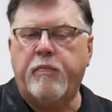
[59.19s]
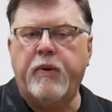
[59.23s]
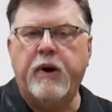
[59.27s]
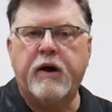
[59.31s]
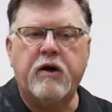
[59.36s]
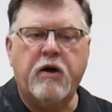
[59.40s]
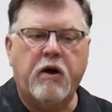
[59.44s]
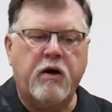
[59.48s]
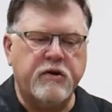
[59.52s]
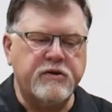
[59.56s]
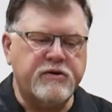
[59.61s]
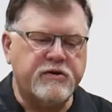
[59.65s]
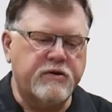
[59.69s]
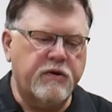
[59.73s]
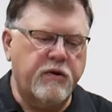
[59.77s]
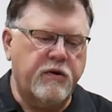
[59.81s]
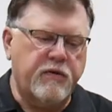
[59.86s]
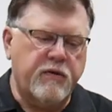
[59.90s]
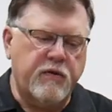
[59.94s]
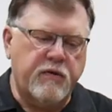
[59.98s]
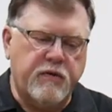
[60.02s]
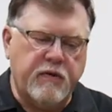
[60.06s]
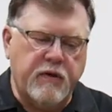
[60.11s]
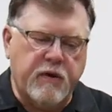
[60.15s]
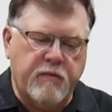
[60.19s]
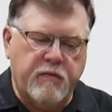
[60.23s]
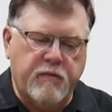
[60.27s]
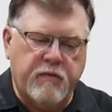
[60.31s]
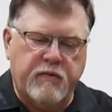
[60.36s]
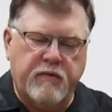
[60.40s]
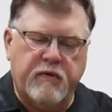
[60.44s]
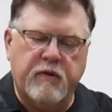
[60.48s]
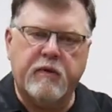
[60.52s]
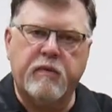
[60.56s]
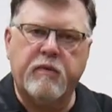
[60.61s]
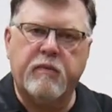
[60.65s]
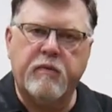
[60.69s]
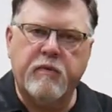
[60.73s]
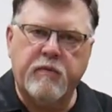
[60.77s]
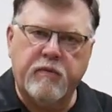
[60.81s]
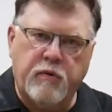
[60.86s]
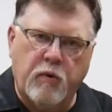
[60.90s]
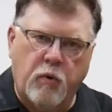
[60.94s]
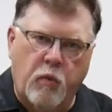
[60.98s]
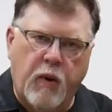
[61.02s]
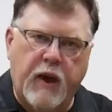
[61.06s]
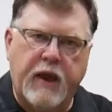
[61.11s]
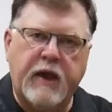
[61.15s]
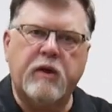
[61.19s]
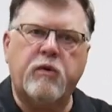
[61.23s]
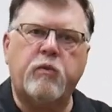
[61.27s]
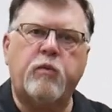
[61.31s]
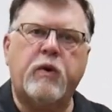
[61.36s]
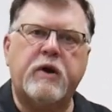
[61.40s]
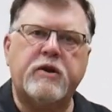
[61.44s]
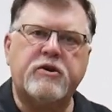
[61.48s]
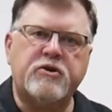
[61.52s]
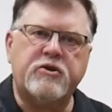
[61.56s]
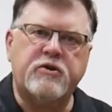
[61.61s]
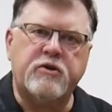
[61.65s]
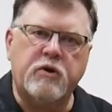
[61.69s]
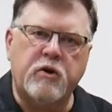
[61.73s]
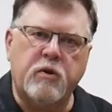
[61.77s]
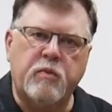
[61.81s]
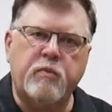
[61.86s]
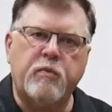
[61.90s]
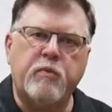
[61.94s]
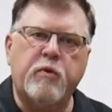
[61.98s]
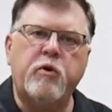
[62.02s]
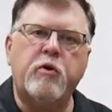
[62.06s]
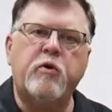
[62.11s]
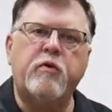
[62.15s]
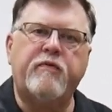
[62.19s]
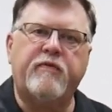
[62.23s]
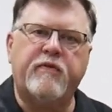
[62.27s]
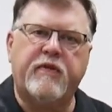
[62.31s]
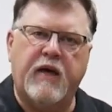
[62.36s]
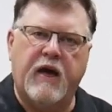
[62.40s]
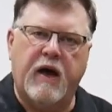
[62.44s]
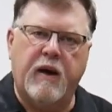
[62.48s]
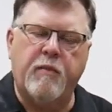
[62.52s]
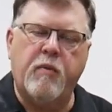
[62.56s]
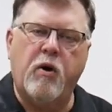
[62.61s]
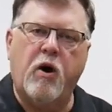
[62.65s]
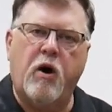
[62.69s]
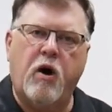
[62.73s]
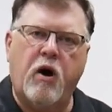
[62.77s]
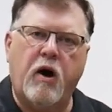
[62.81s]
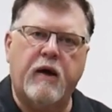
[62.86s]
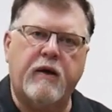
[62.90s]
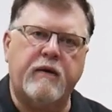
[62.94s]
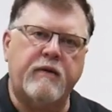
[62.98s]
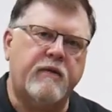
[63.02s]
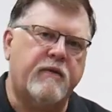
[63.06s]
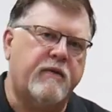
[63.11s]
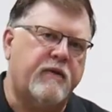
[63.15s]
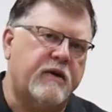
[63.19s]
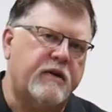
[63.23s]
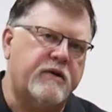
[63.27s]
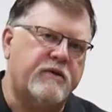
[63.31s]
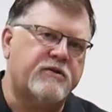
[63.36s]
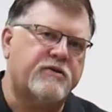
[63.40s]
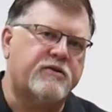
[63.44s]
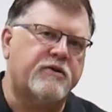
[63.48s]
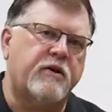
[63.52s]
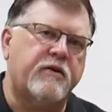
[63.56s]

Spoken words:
but also the way in which you move them on the